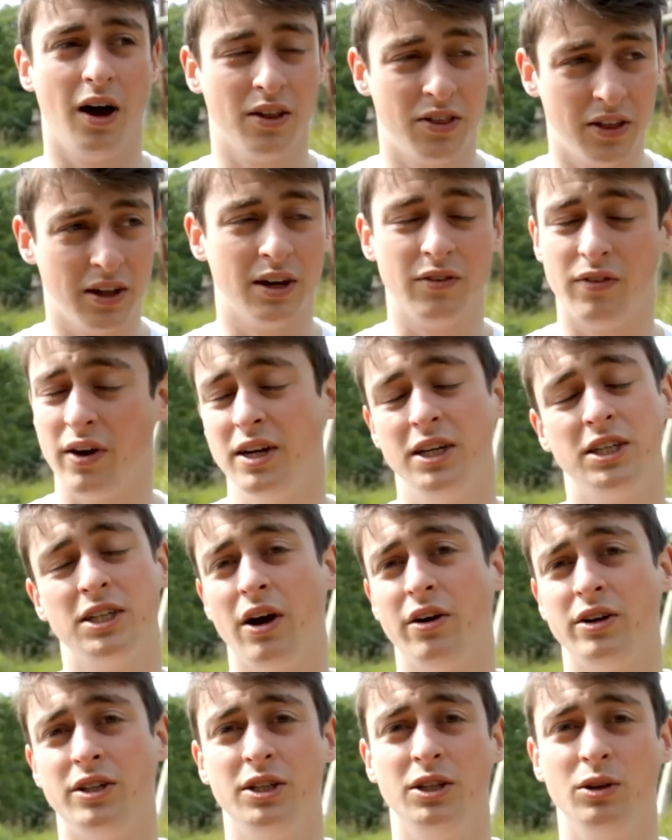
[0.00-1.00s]
I think, of any
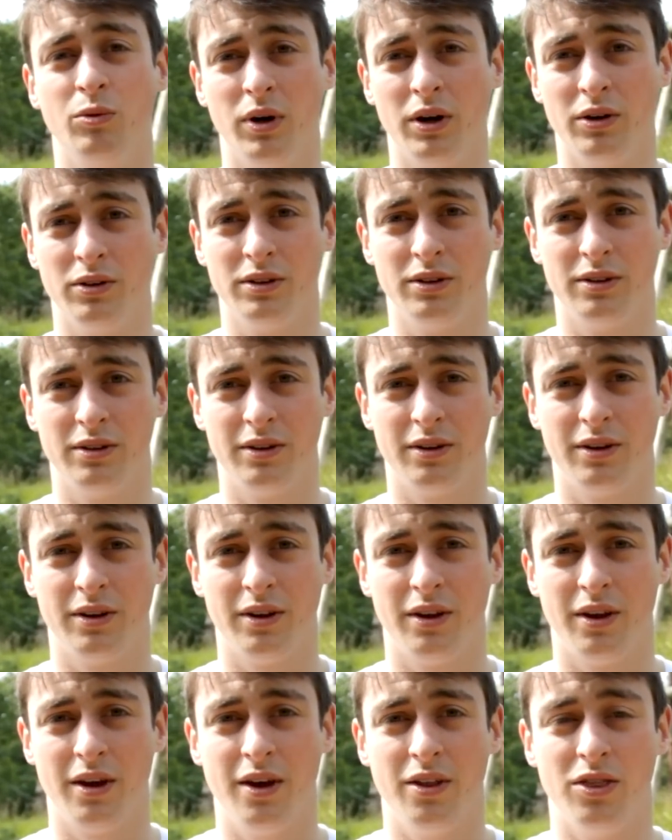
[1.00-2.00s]
charity in the world.
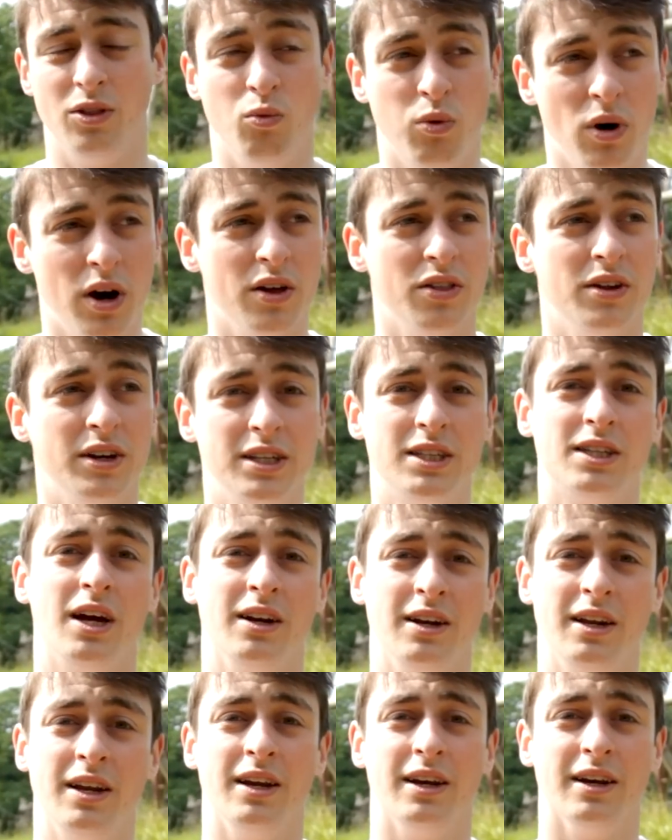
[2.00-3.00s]
The work that is
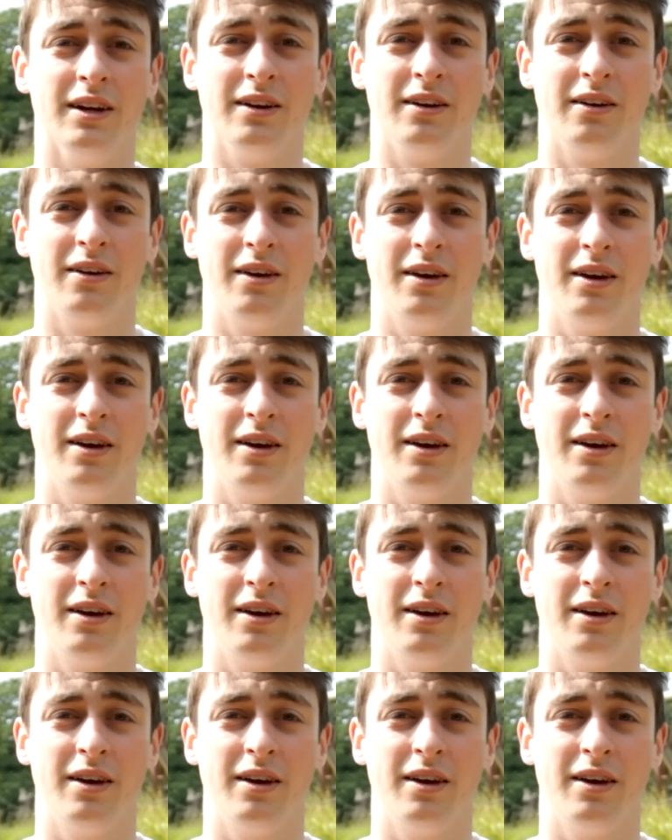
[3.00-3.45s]
done here